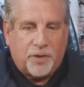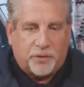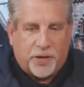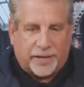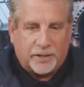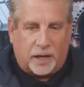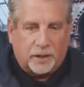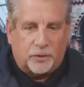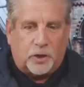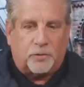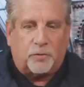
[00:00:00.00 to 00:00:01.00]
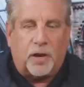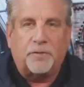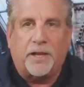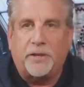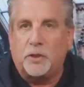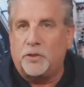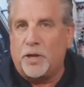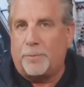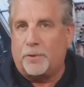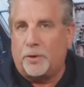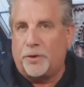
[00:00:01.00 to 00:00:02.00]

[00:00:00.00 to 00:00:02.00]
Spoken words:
the technology of Revelation chapter